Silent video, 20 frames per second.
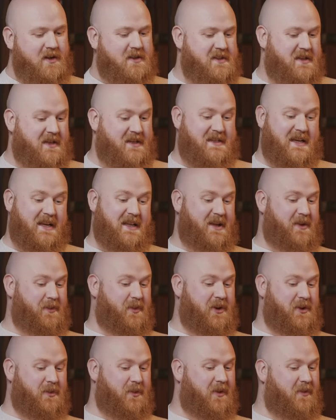Exactly
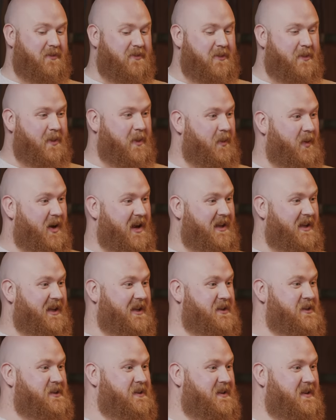what you want from a
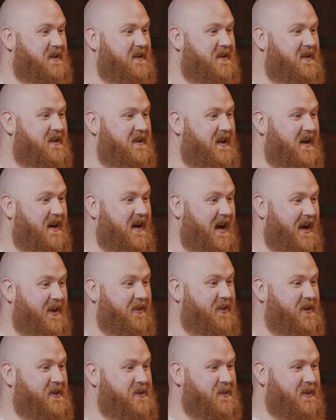well-aged
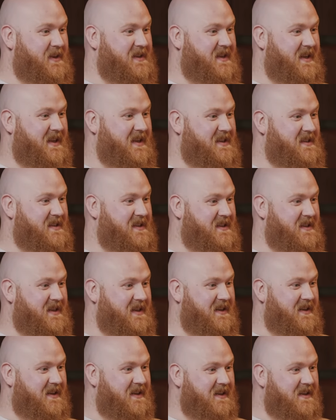Irish whiskey, isn't
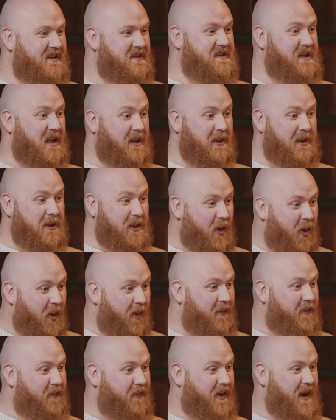it? It's a
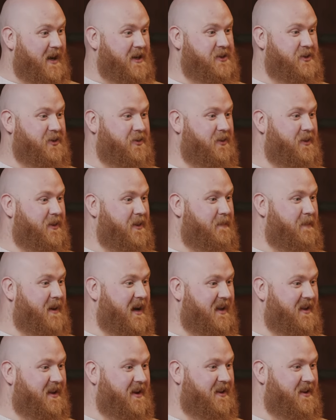lot fresher on the
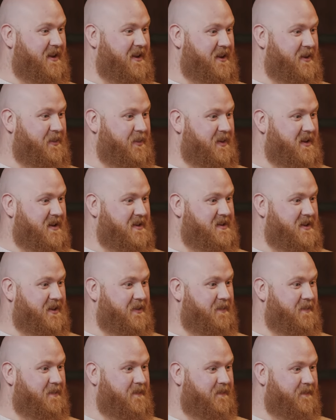palate than you would
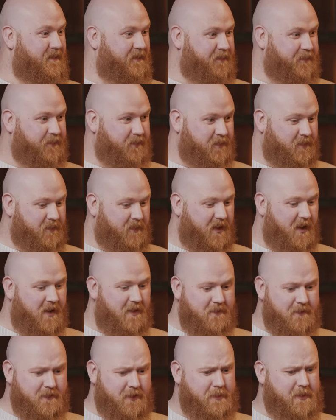assume
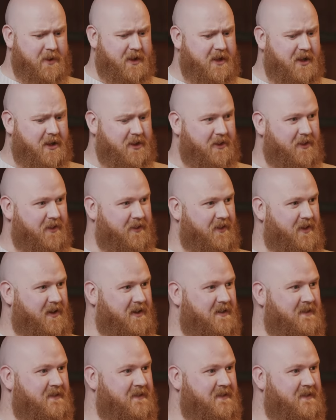from the colour of it.